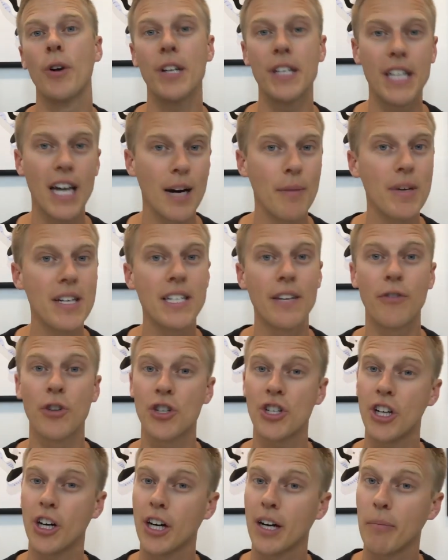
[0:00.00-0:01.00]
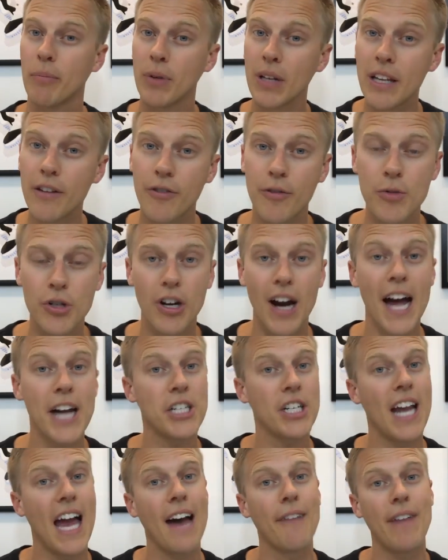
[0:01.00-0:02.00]
dummies if you're starting completely from
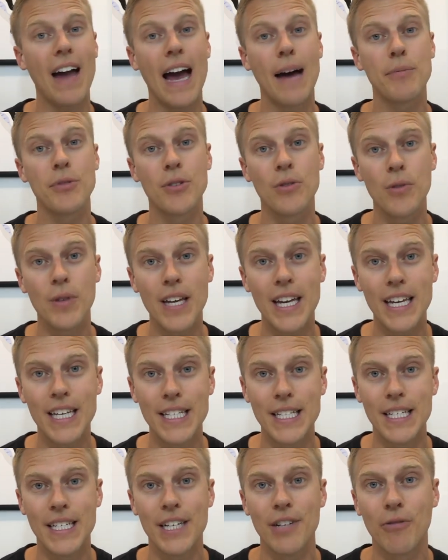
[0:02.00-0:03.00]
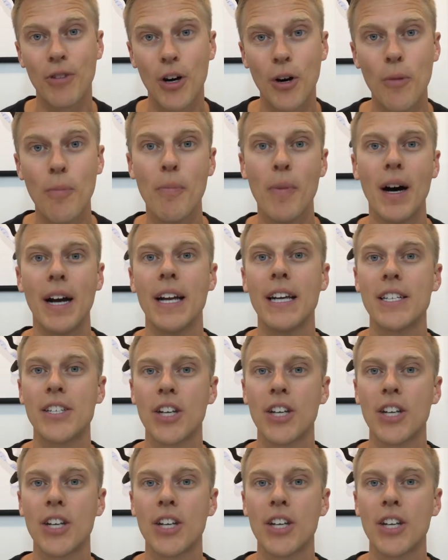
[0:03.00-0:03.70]
scratch and have absolutely zero money.